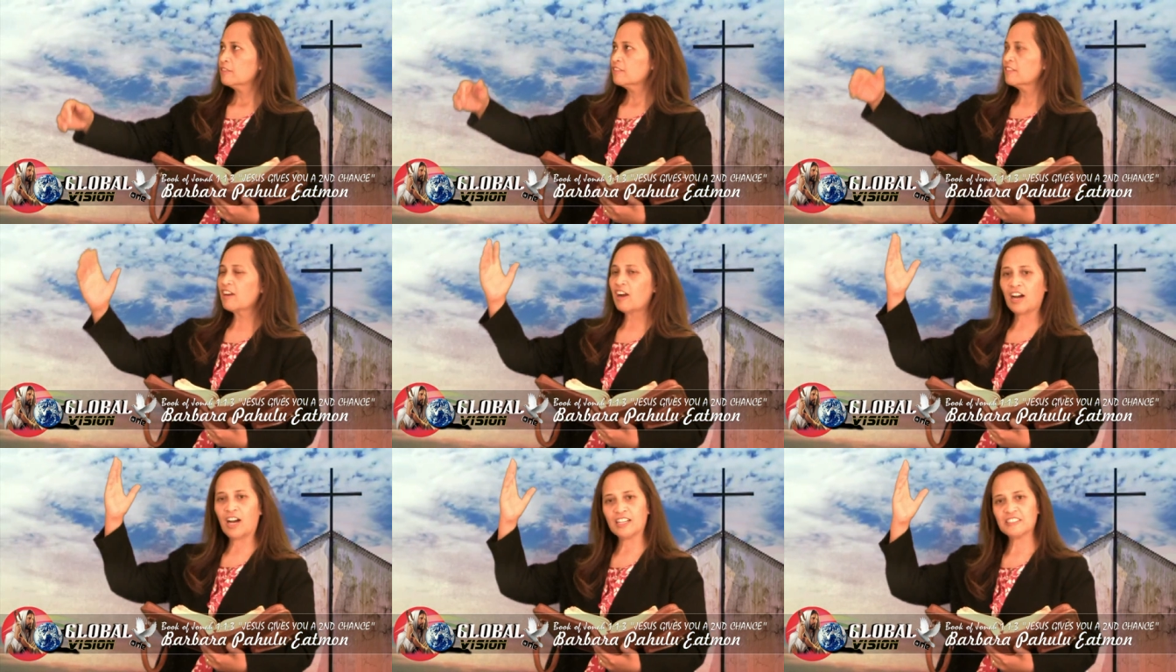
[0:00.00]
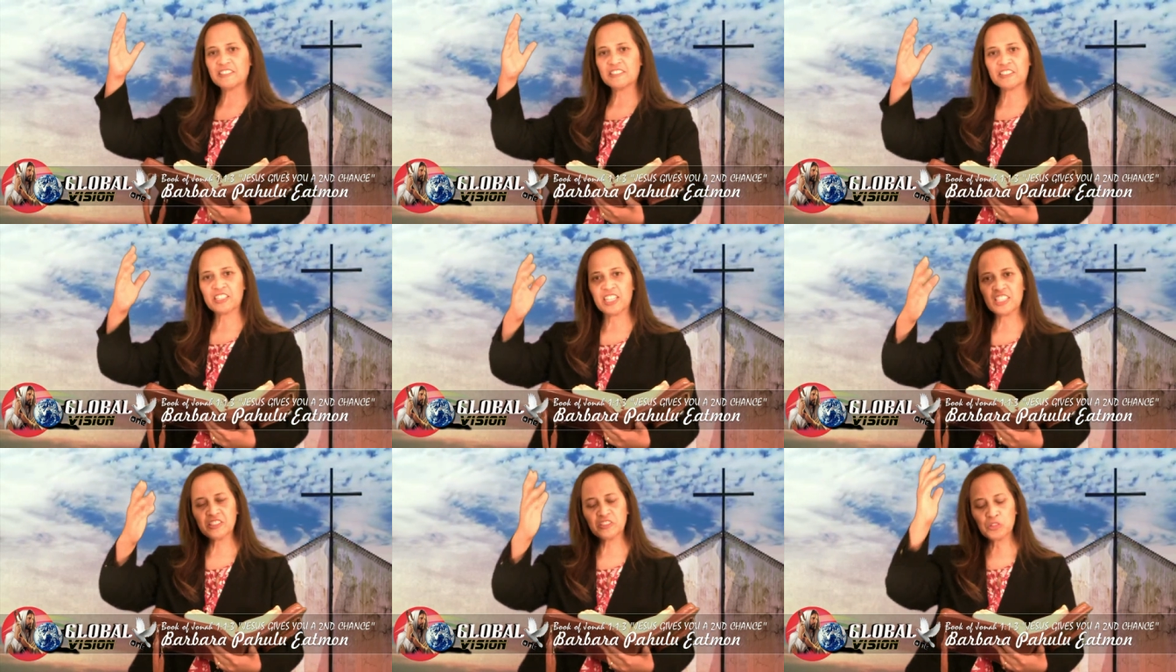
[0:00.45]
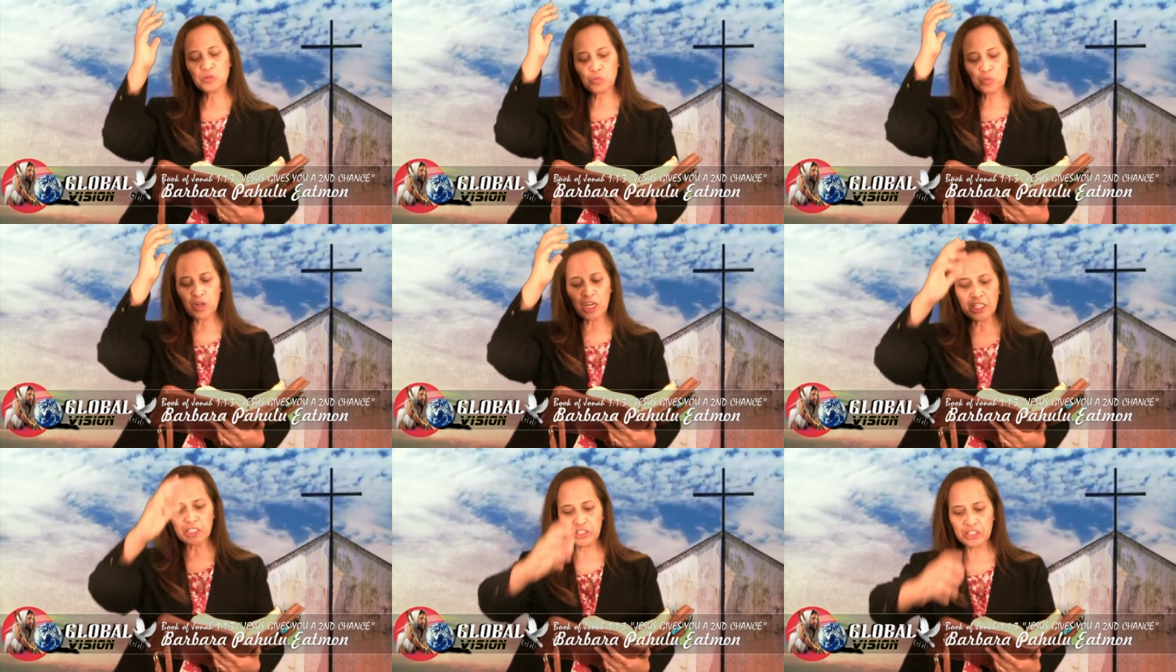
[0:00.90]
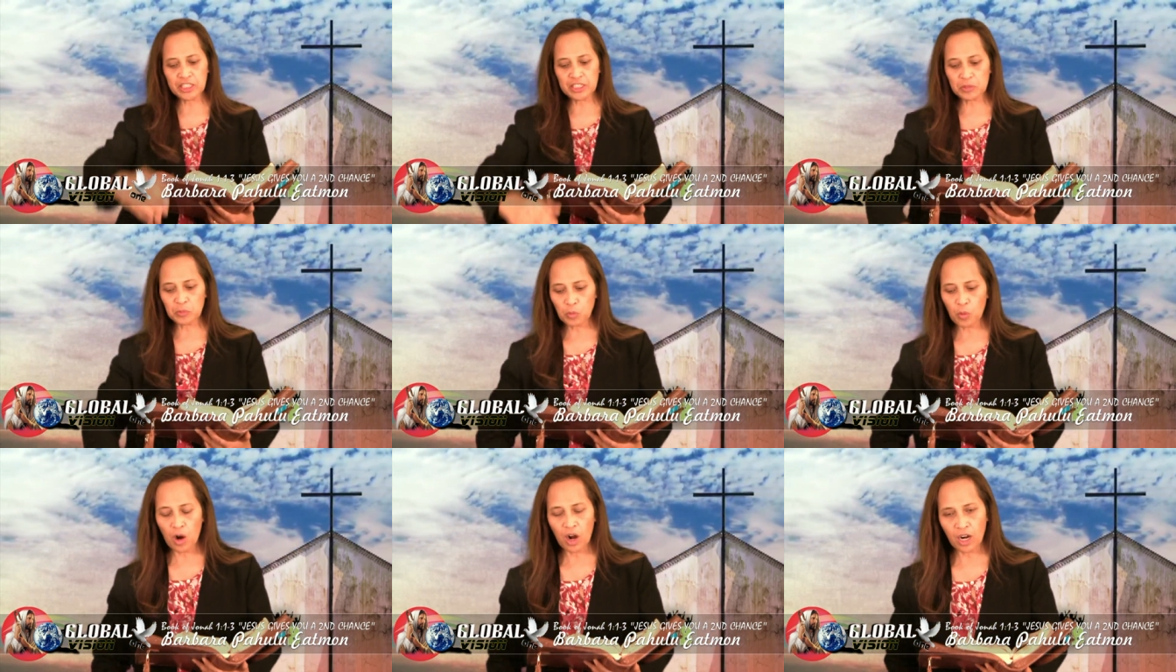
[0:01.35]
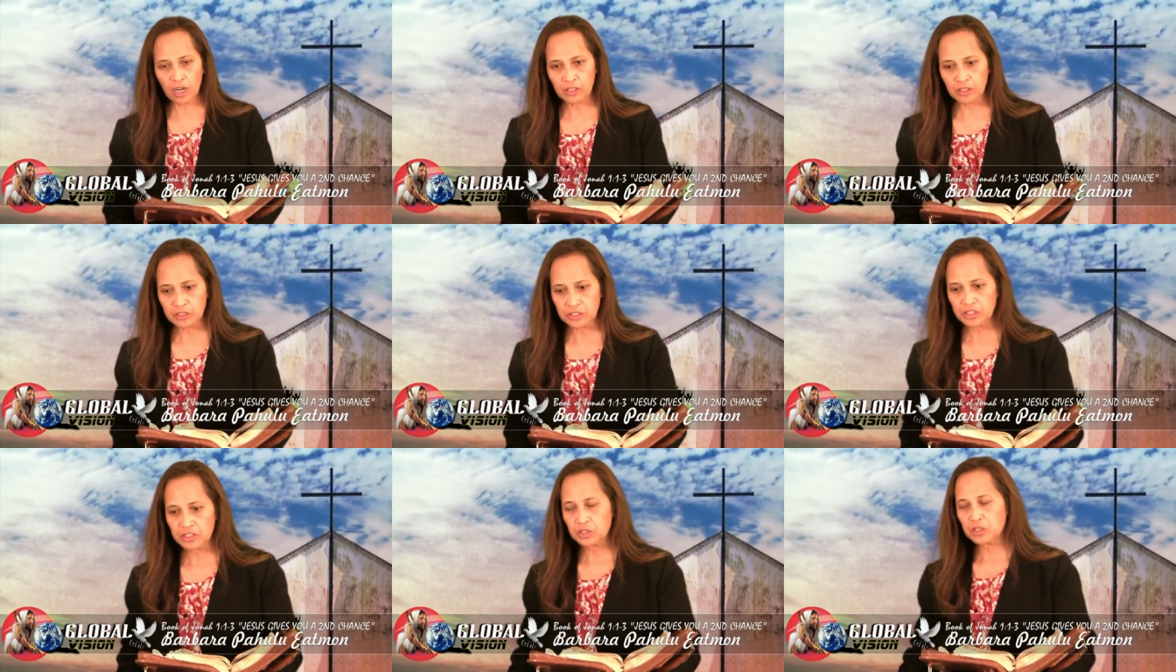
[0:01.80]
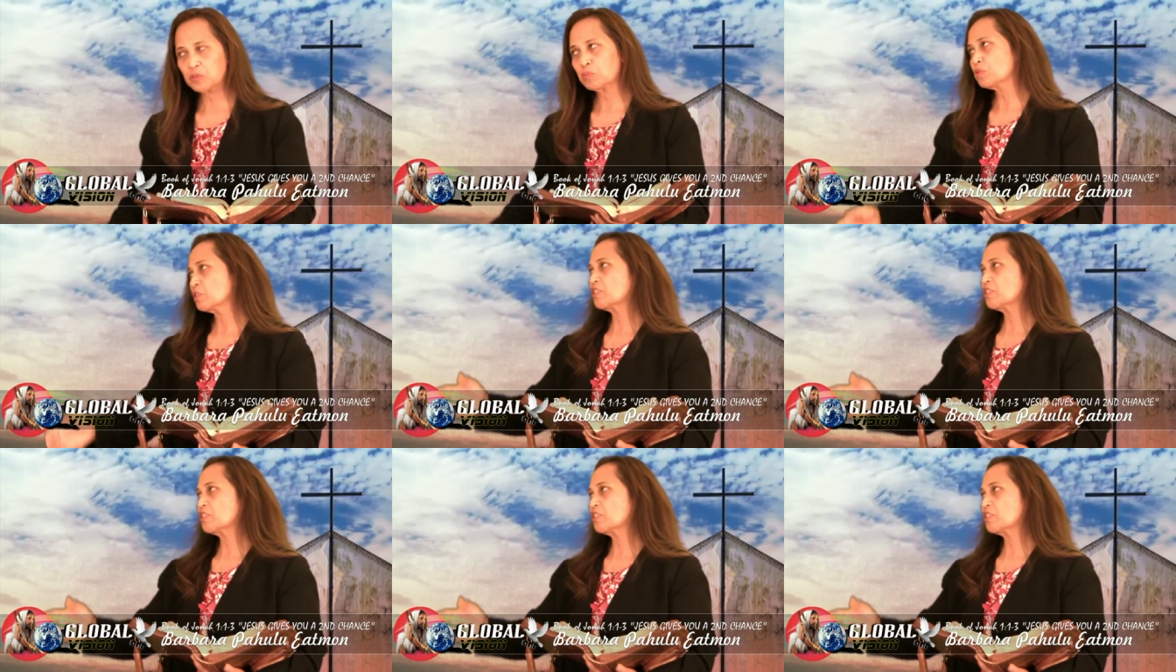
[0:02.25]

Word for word: God sent raging waters.